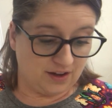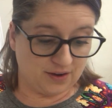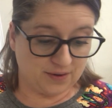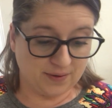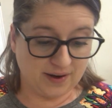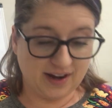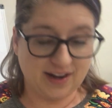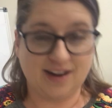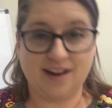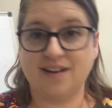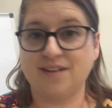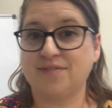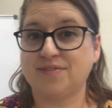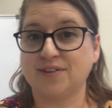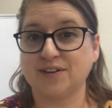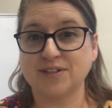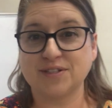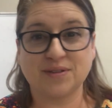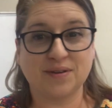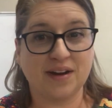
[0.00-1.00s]
All right, in
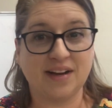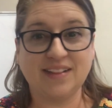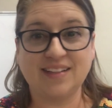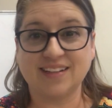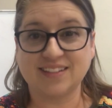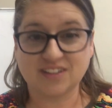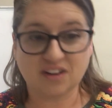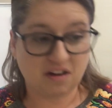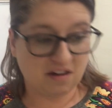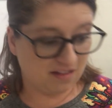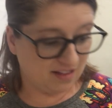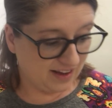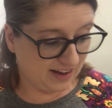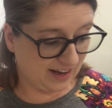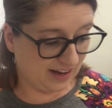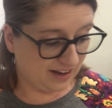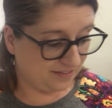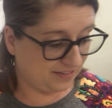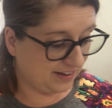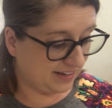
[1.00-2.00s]
first grade, that's all I
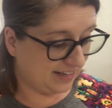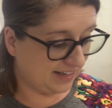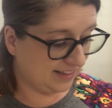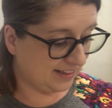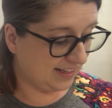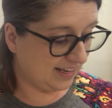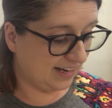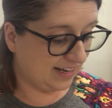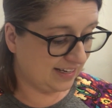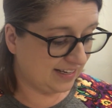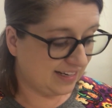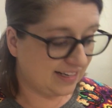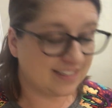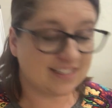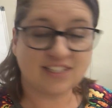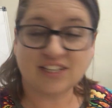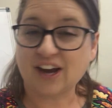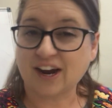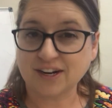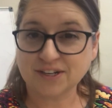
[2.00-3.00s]
have I need
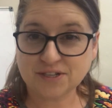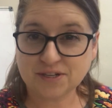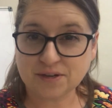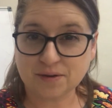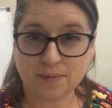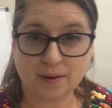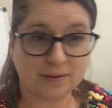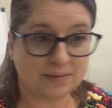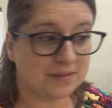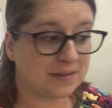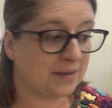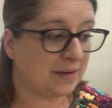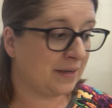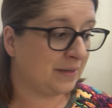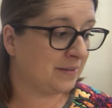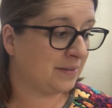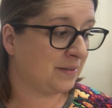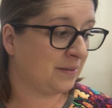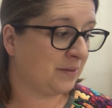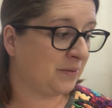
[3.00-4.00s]
to talk to you about
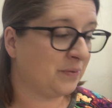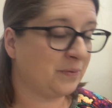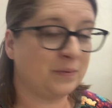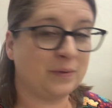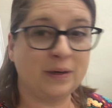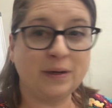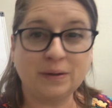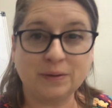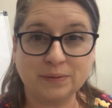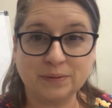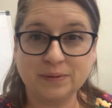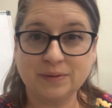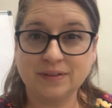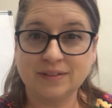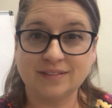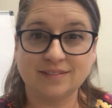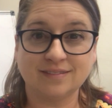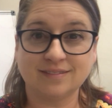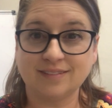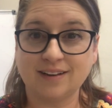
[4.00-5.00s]
today. So, whoa,
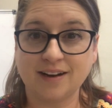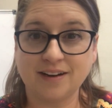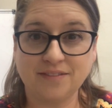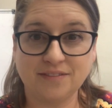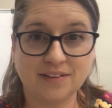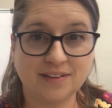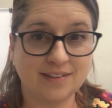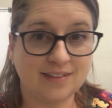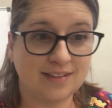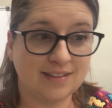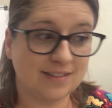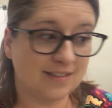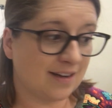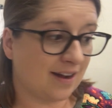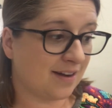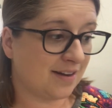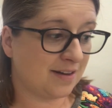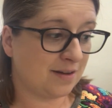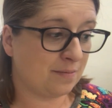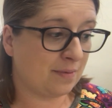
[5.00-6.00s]
I don't even need to
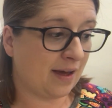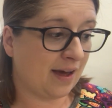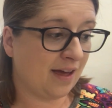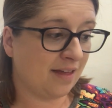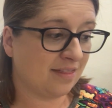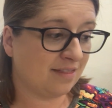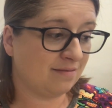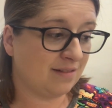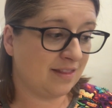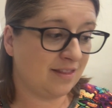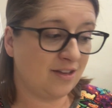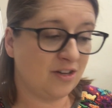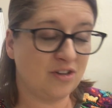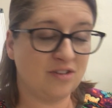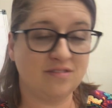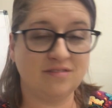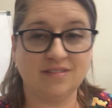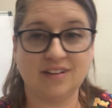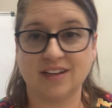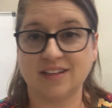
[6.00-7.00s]
talk any math with
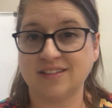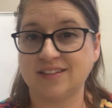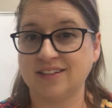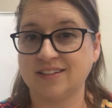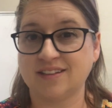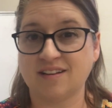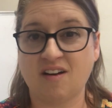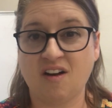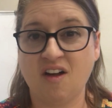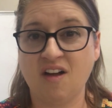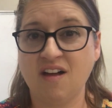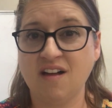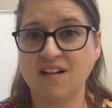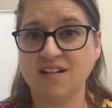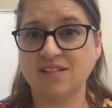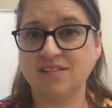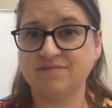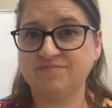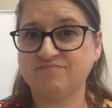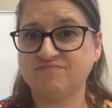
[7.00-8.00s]
you because it's
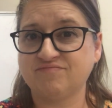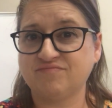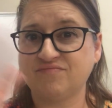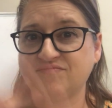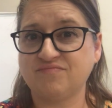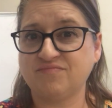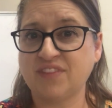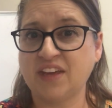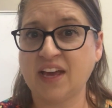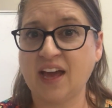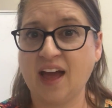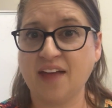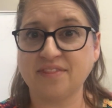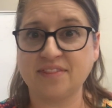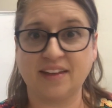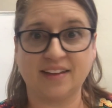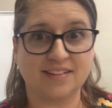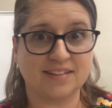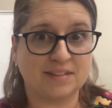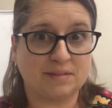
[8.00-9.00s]
all, you
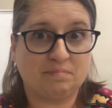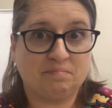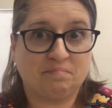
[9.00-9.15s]
got this.